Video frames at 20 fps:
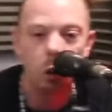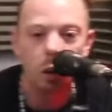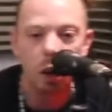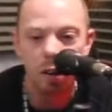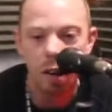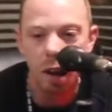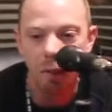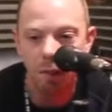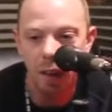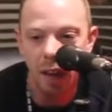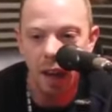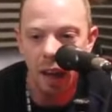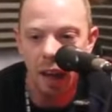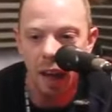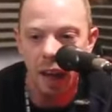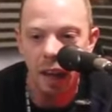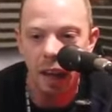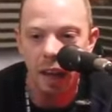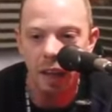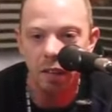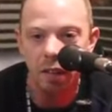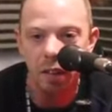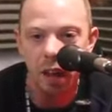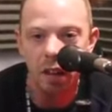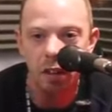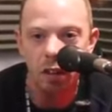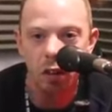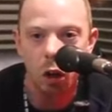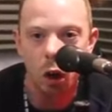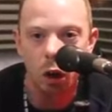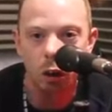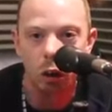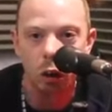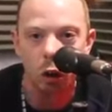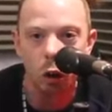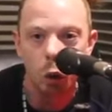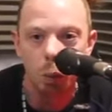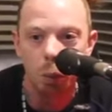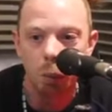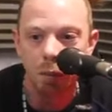because it's not the
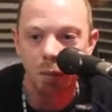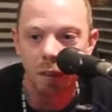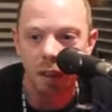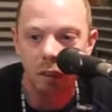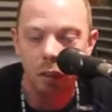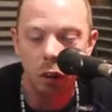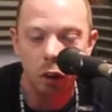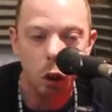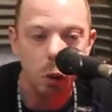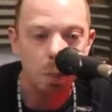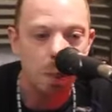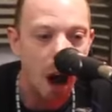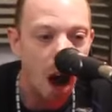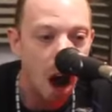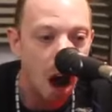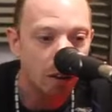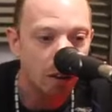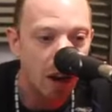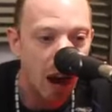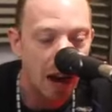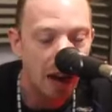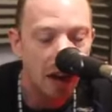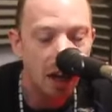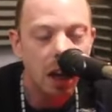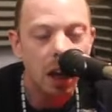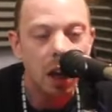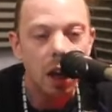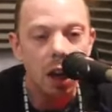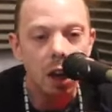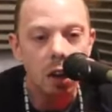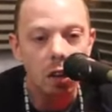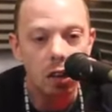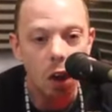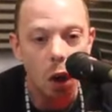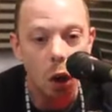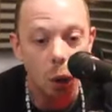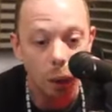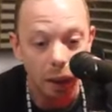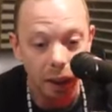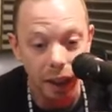normal thing to do. But all right.
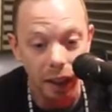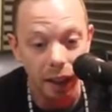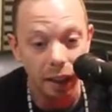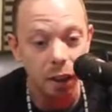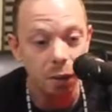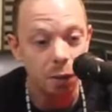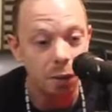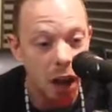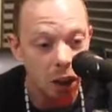So in the